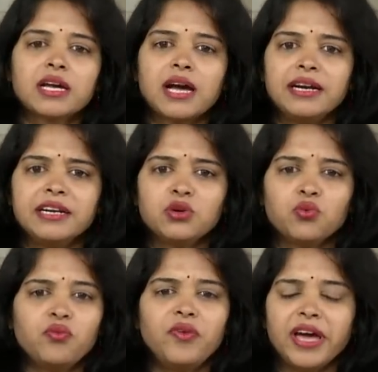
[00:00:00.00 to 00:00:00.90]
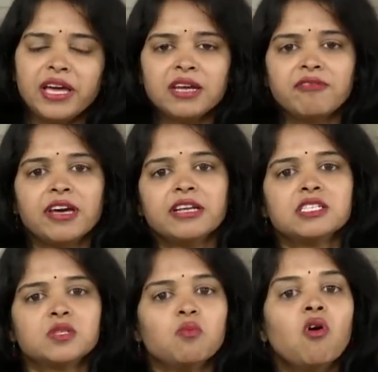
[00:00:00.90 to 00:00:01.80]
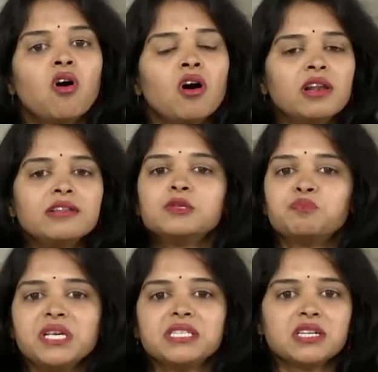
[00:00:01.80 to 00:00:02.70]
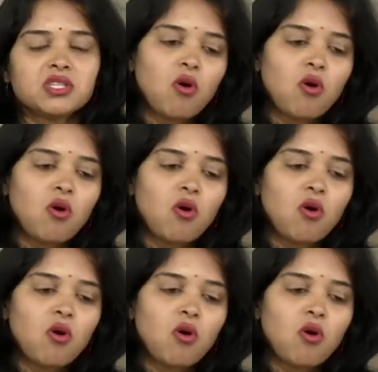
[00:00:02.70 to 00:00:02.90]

cut into very small pieces,